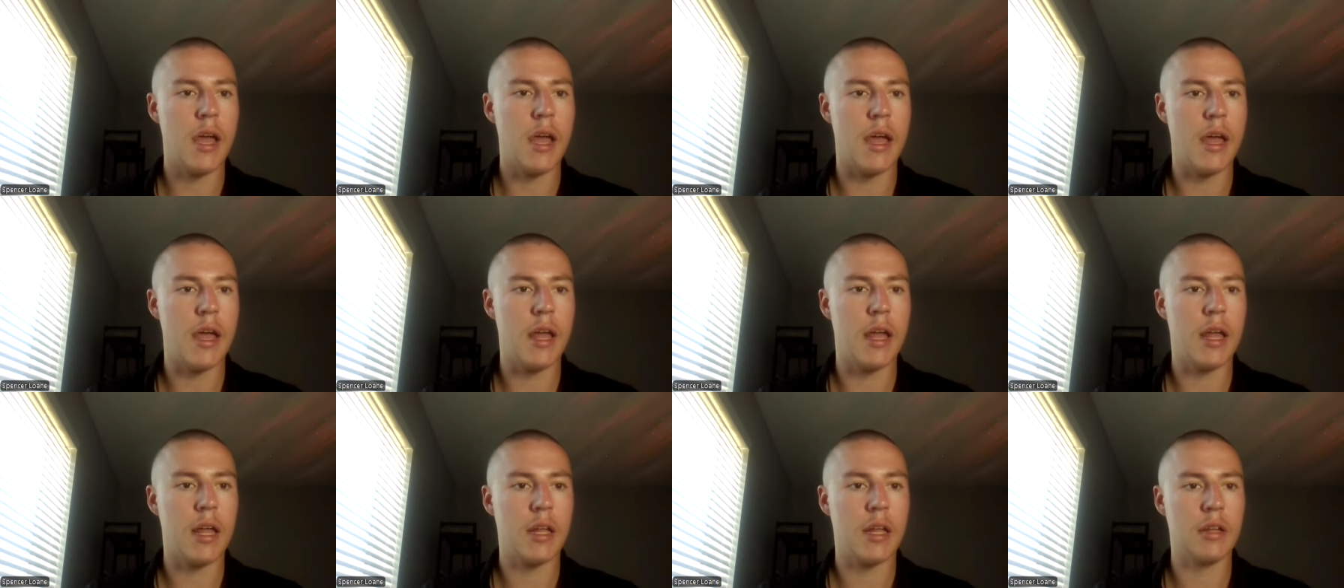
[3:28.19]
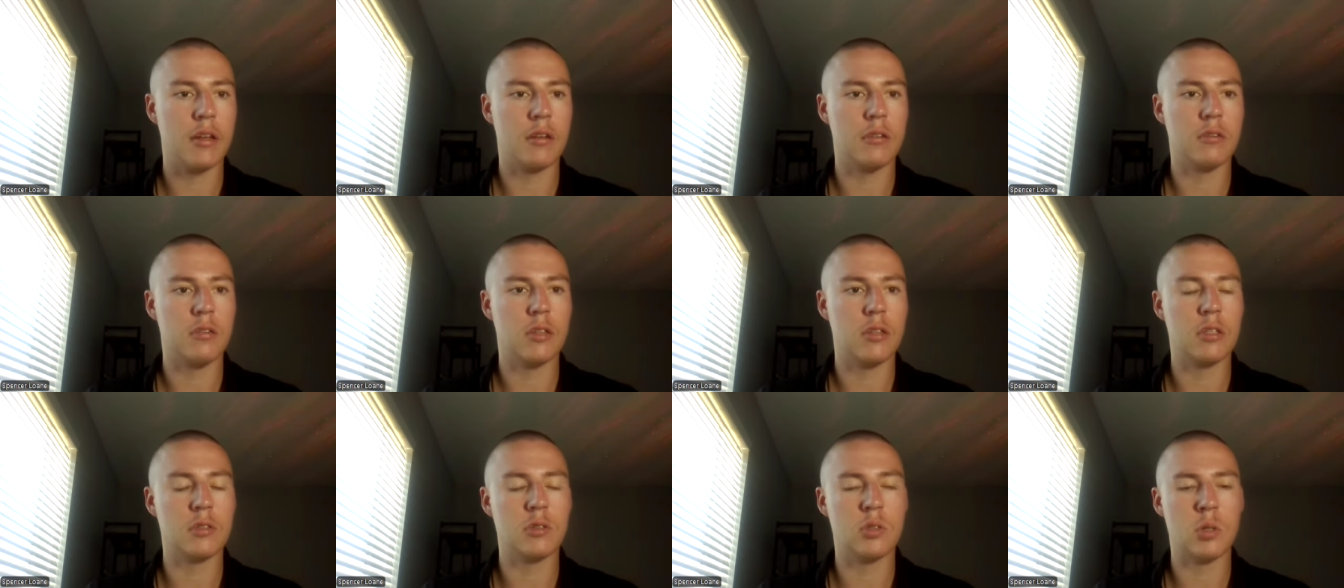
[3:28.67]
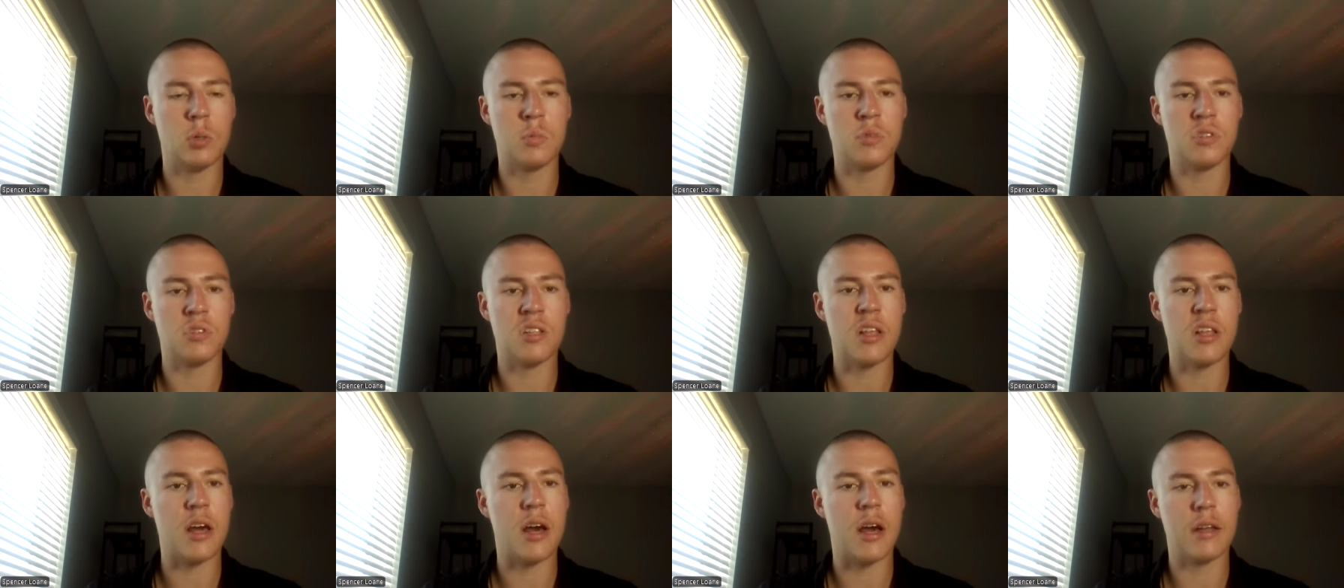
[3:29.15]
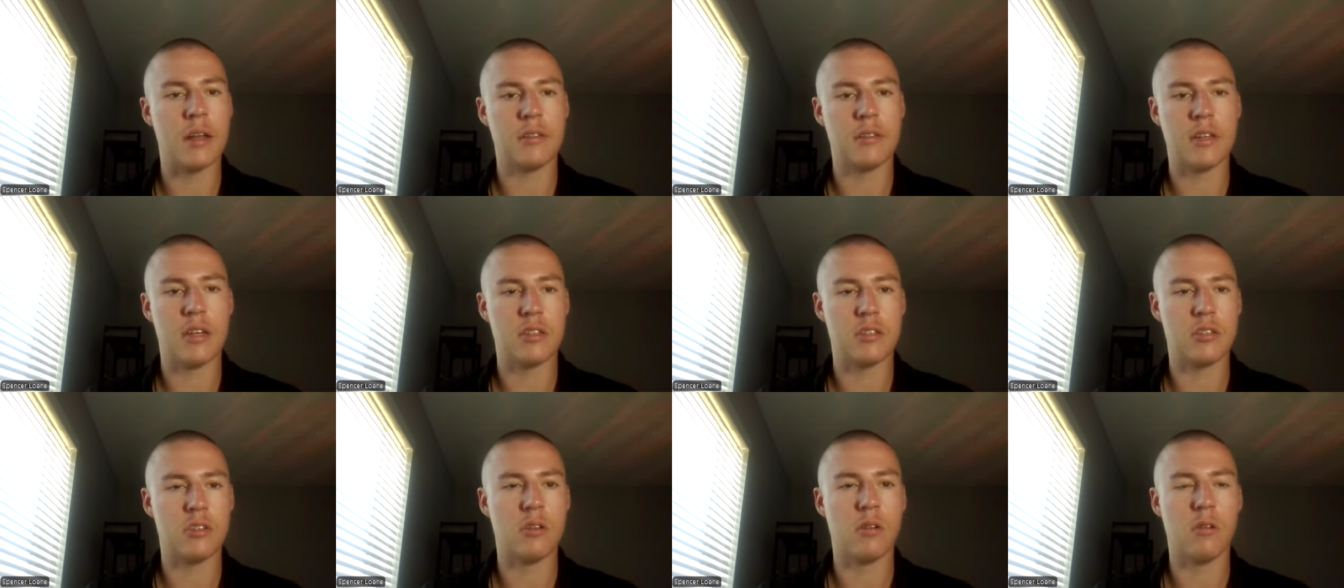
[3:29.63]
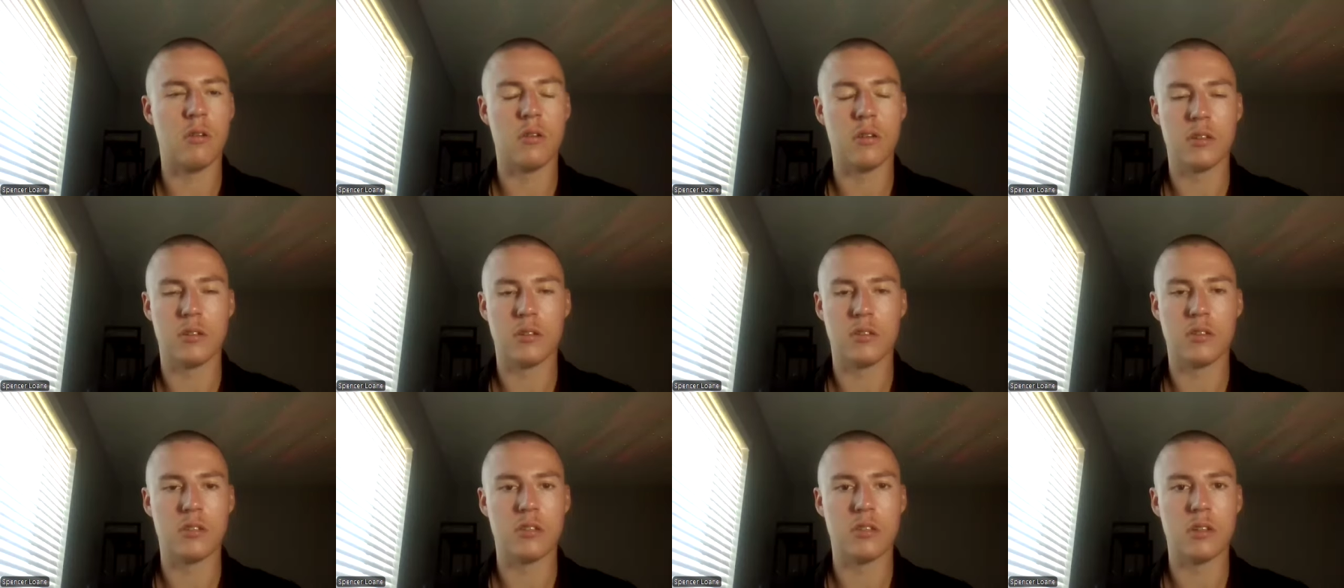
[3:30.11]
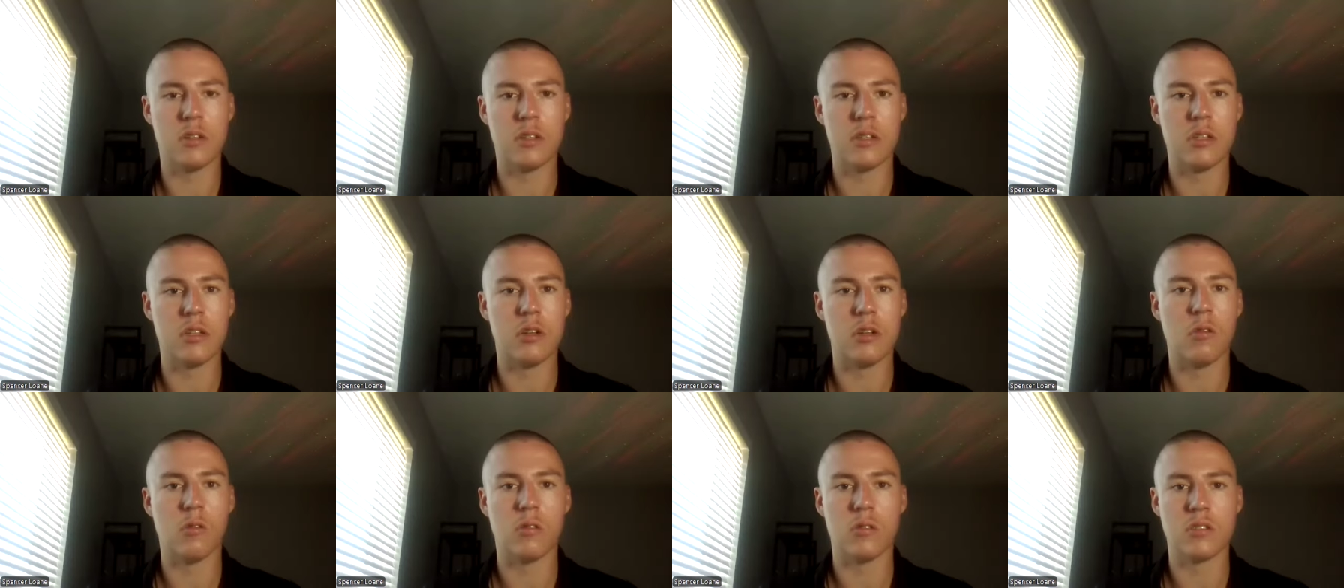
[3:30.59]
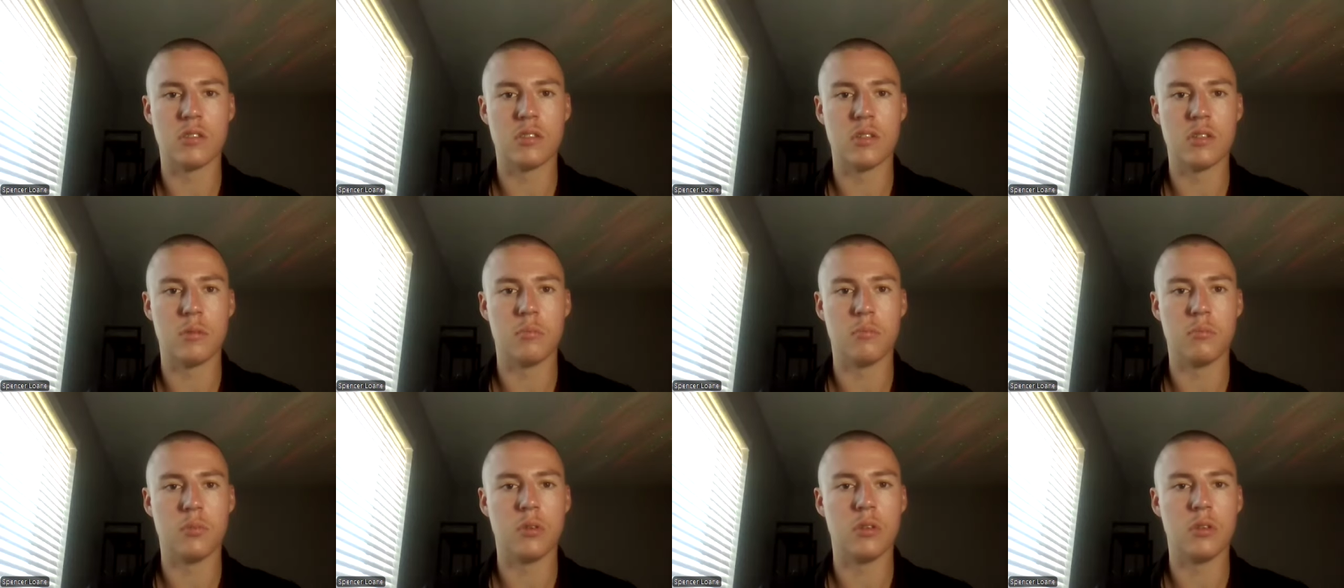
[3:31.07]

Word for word: And in terms of the eye test, you don't necessarily notice him,